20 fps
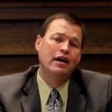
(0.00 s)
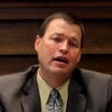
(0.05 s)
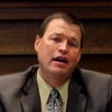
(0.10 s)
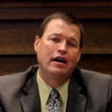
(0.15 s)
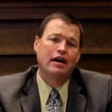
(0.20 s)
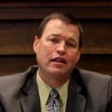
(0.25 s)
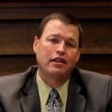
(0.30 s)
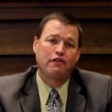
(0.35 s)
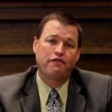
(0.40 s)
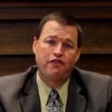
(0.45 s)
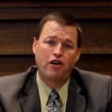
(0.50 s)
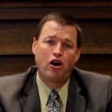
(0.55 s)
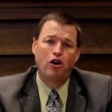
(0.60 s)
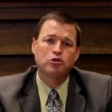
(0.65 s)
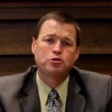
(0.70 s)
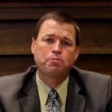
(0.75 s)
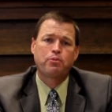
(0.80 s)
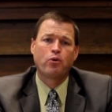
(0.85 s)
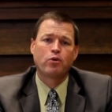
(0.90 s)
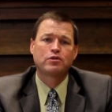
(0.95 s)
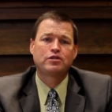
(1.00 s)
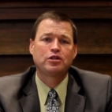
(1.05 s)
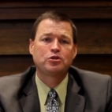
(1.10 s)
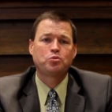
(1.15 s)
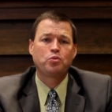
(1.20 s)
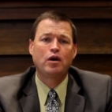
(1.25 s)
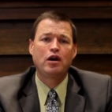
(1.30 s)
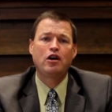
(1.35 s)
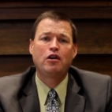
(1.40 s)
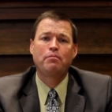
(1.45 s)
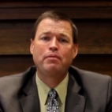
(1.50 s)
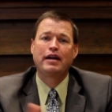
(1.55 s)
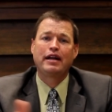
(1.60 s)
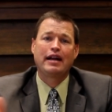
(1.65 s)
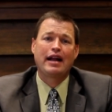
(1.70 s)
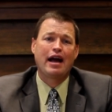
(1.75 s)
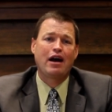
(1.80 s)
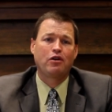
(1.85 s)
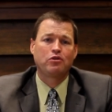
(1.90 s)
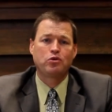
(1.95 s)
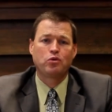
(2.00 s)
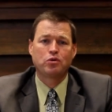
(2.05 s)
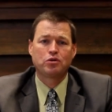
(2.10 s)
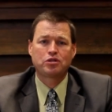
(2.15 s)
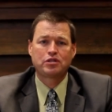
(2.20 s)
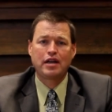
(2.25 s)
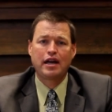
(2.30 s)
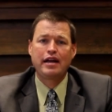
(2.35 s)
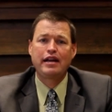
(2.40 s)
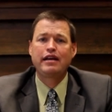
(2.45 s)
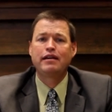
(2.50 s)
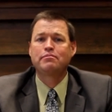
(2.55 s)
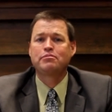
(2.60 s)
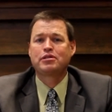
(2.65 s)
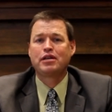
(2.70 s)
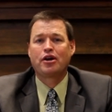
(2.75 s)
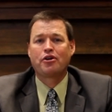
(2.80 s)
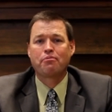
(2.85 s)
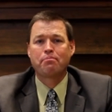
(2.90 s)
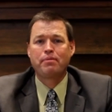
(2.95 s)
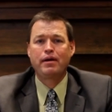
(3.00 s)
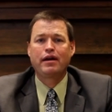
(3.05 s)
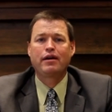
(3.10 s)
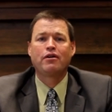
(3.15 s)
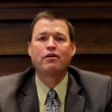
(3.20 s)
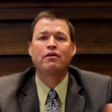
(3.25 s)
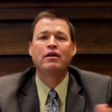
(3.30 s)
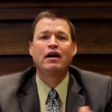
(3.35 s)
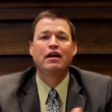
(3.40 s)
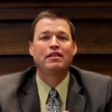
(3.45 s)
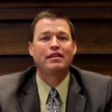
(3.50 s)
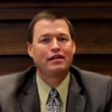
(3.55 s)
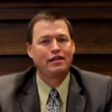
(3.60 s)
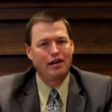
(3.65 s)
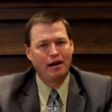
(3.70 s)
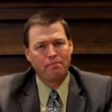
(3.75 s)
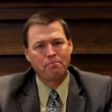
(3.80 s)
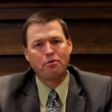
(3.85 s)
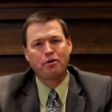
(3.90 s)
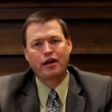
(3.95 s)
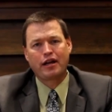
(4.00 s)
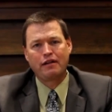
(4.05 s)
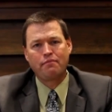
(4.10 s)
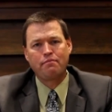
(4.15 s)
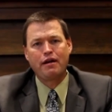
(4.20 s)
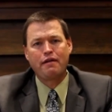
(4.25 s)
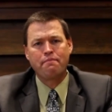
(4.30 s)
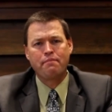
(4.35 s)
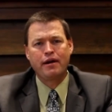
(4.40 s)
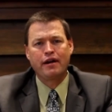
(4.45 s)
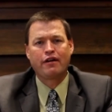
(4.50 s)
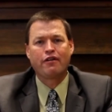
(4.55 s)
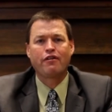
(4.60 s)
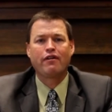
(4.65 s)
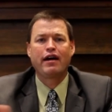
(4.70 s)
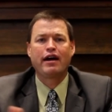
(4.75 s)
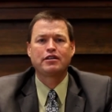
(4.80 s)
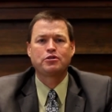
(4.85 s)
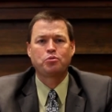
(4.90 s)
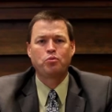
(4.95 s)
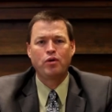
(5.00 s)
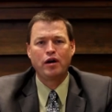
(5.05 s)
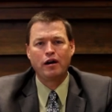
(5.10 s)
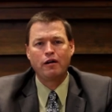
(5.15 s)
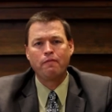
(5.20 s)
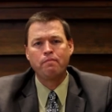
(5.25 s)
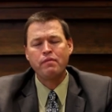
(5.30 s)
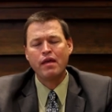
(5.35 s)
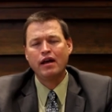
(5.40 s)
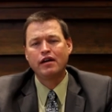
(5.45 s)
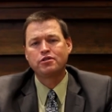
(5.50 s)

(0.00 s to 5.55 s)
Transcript: uh, the fall sports as well, but in outdoor stadiums that are bigger, the number can be bigger as well.